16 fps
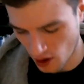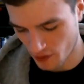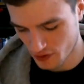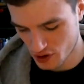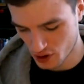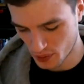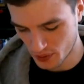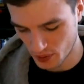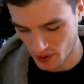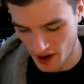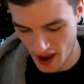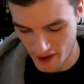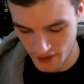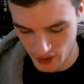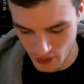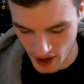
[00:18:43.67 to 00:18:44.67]
of troops we're
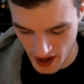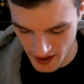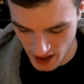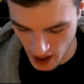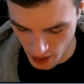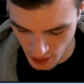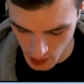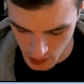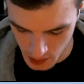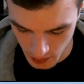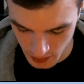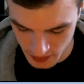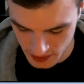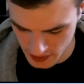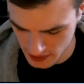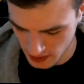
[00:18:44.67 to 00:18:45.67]
having right now down
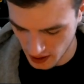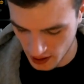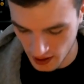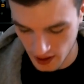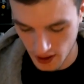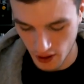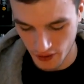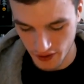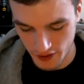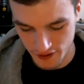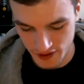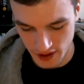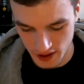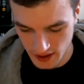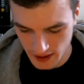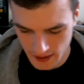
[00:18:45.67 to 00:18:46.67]
on the
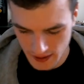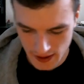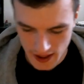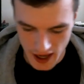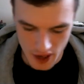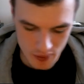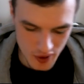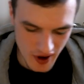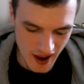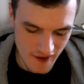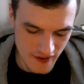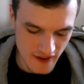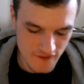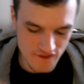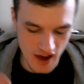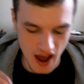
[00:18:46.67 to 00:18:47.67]
field. And we're
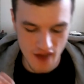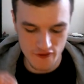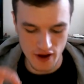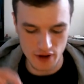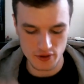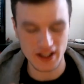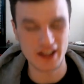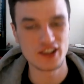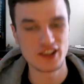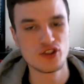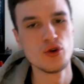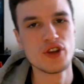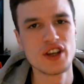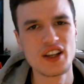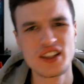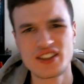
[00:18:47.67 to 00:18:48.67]
having
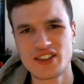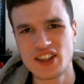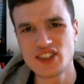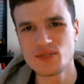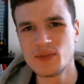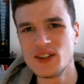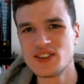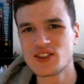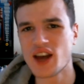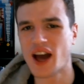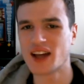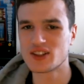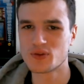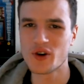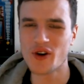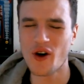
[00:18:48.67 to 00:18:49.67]
502 kills. This means,
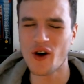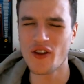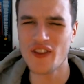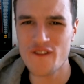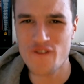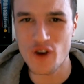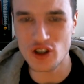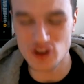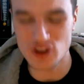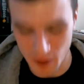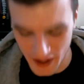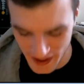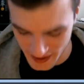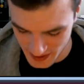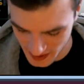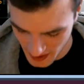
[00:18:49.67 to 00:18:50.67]
guys, we're on the first
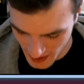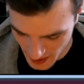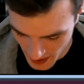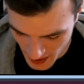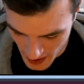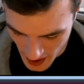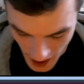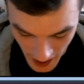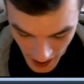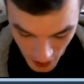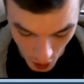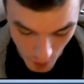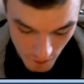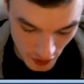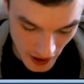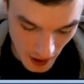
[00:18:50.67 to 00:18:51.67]
place, and
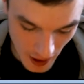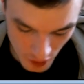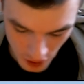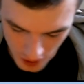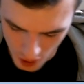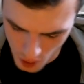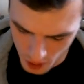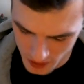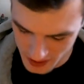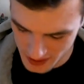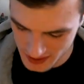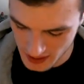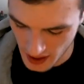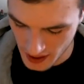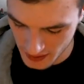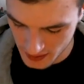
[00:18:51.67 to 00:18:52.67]
hopefully I'm gonna hold
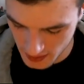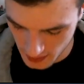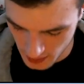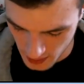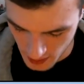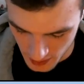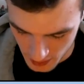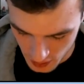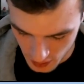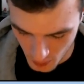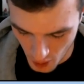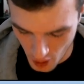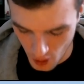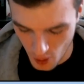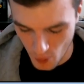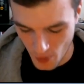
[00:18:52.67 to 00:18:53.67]
this until
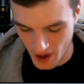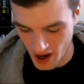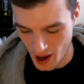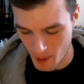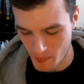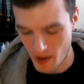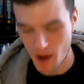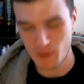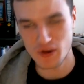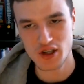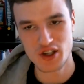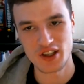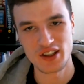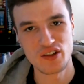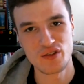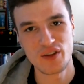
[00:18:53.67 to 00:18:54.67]
tomorrow when I'm
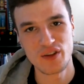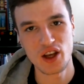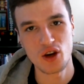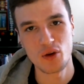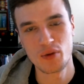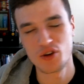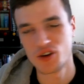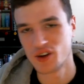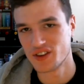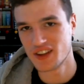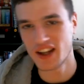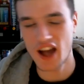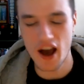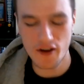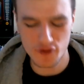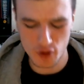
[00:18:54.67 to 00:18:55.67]
publishing this video, because then
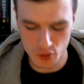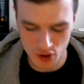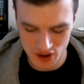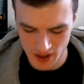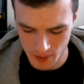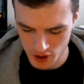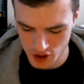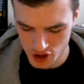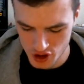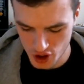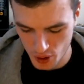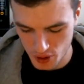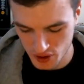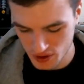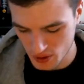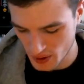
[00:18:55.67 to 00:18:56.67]
afterwards I'm gonna show
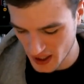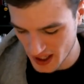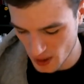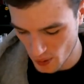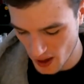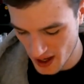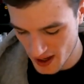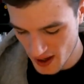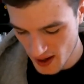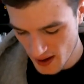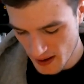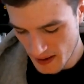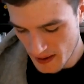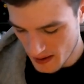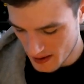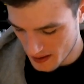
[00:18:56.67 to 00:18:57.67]
you straight away
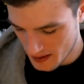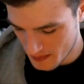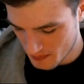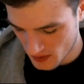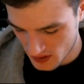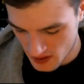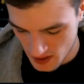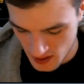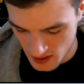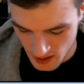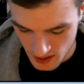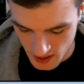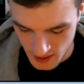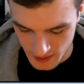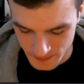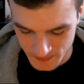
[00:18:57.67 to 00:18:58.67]

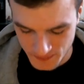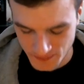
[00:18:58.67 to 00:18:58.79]
the